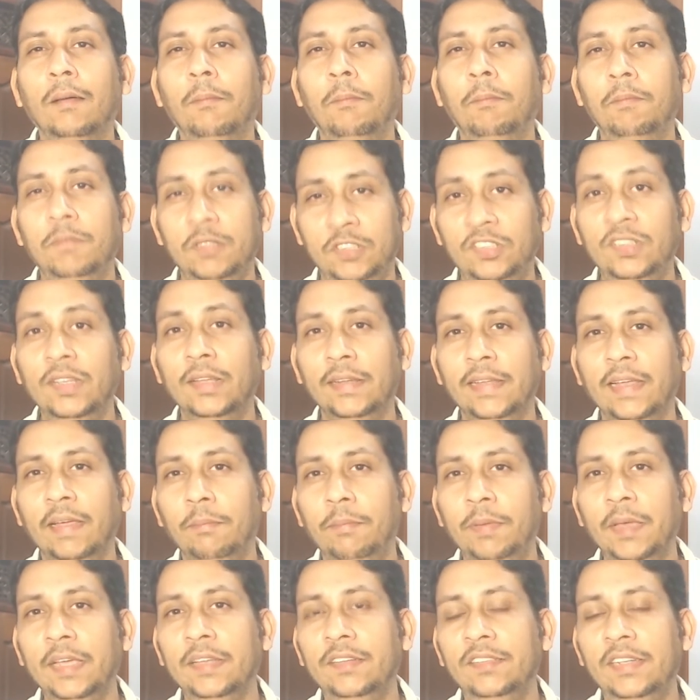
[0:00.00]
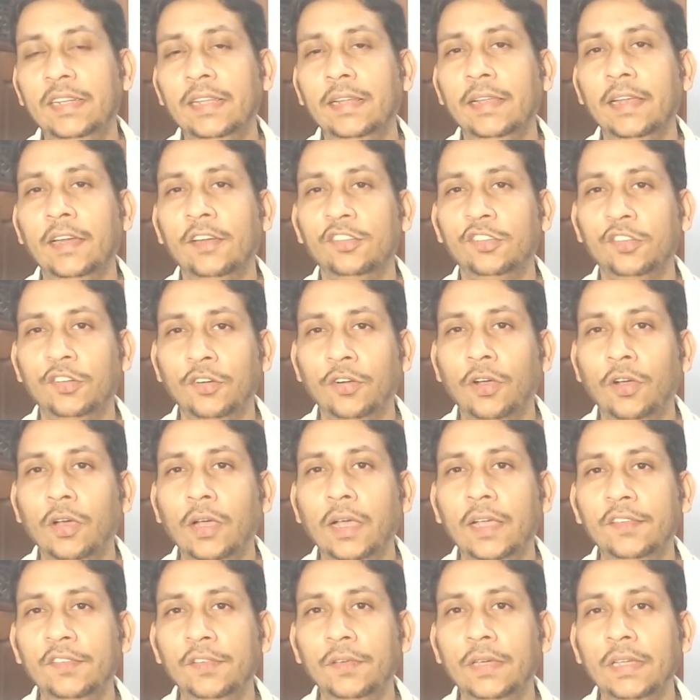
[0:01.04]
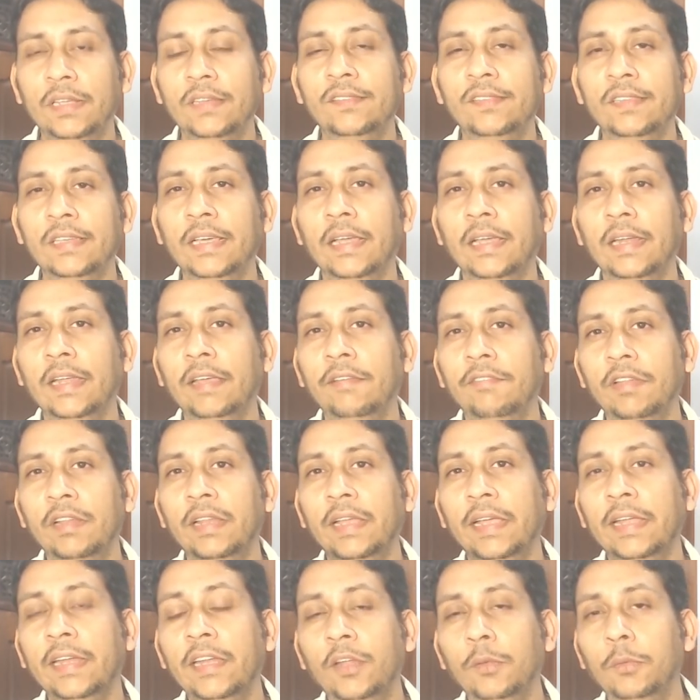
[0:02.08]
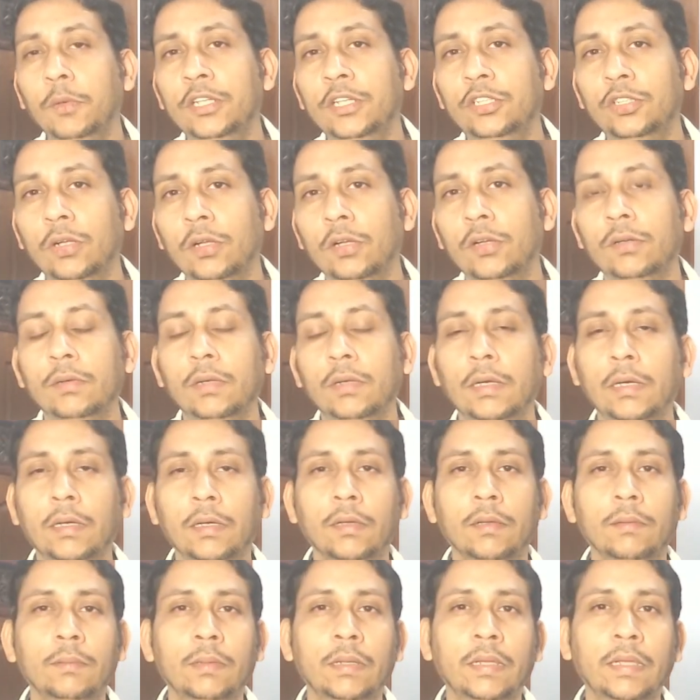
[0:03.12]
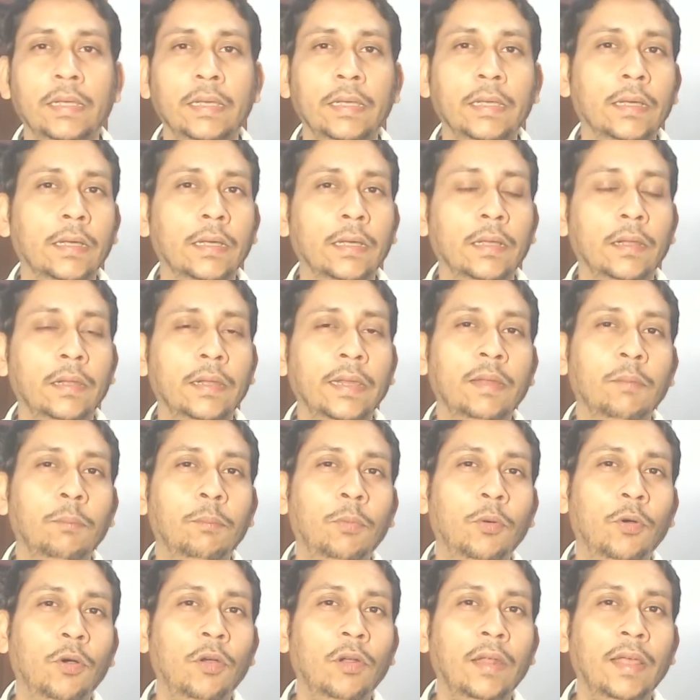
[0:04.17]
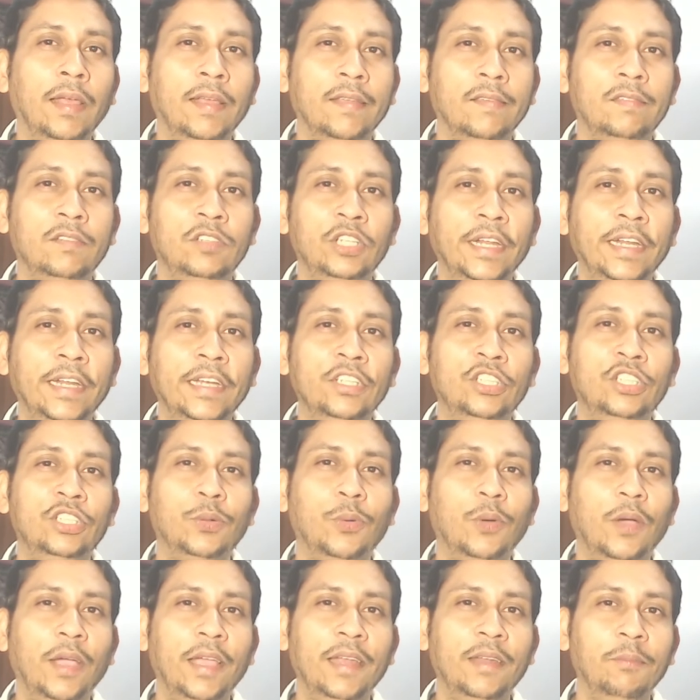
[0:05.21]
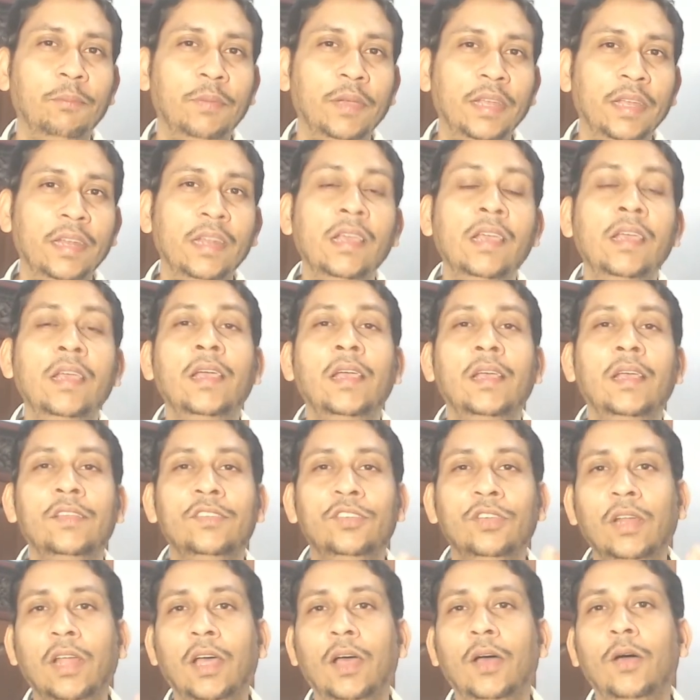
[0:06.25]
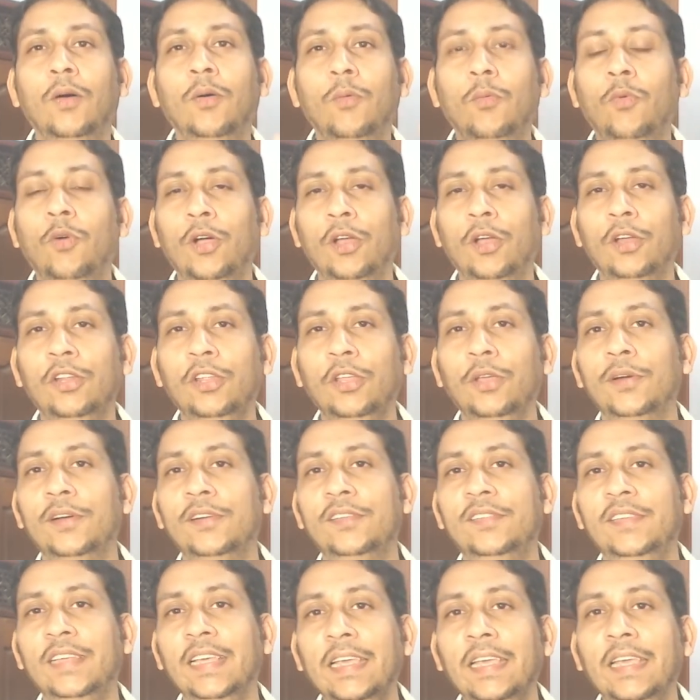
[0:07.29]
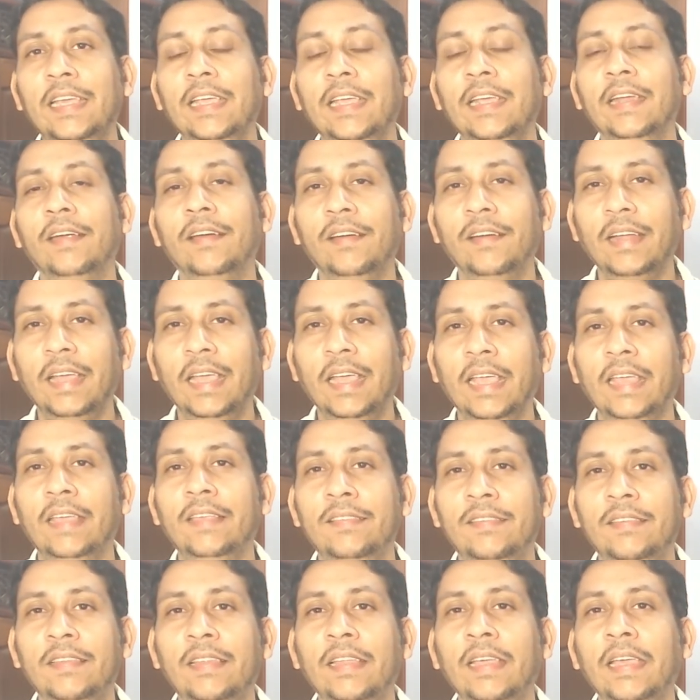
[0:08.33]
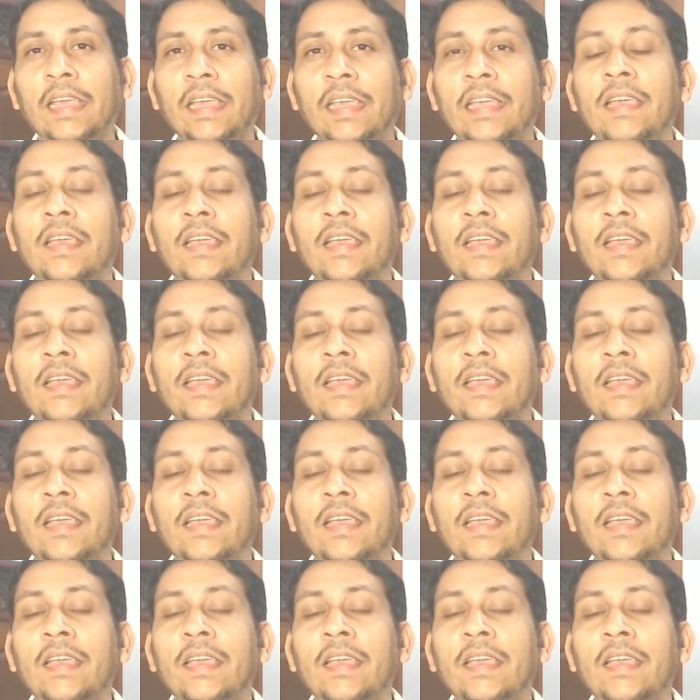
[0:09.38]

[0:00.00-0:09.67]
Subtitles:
Still they are big, still they are strong, as you can see, and even the individual leaderboard has changed quite a bit. So now what you are seeing here is the